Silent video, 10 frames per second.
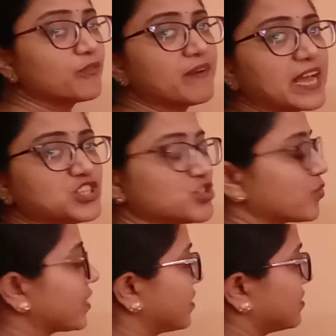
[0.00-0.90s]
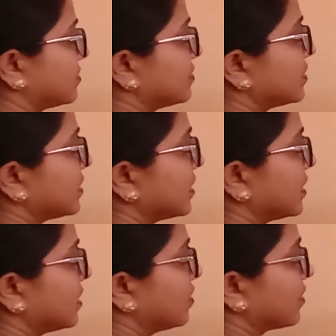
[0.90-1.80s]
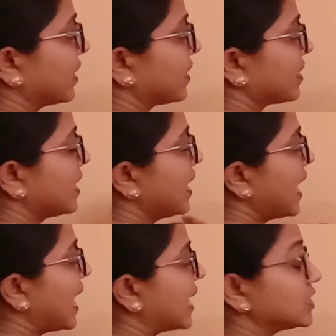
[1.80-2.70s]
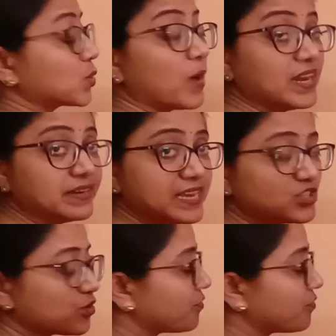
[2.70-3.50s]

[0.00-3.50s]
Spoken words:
Lancho here, okay, and the qualities of